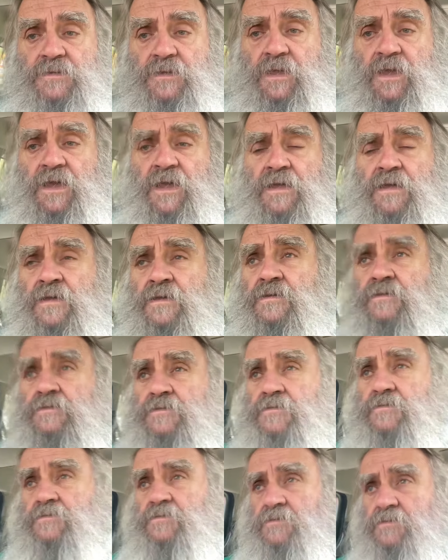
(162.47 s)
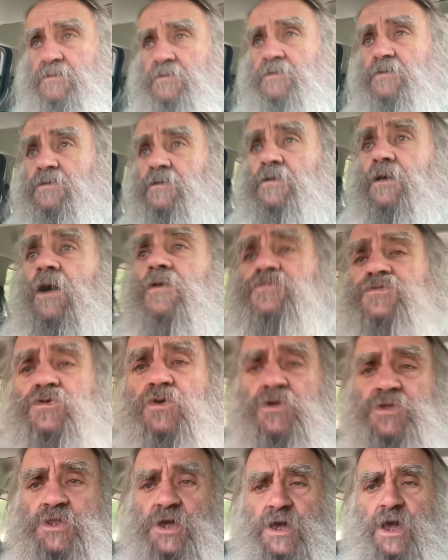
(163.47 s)
I've
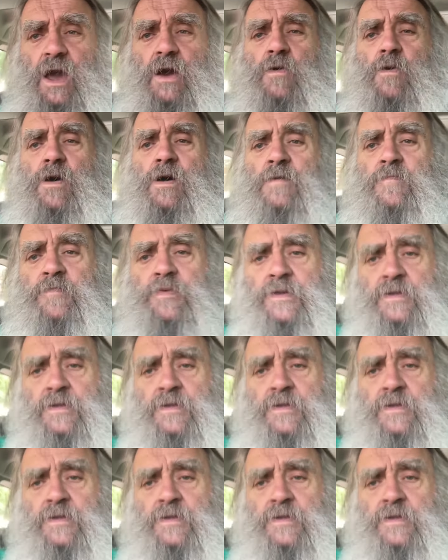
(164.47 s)
joined the co-op.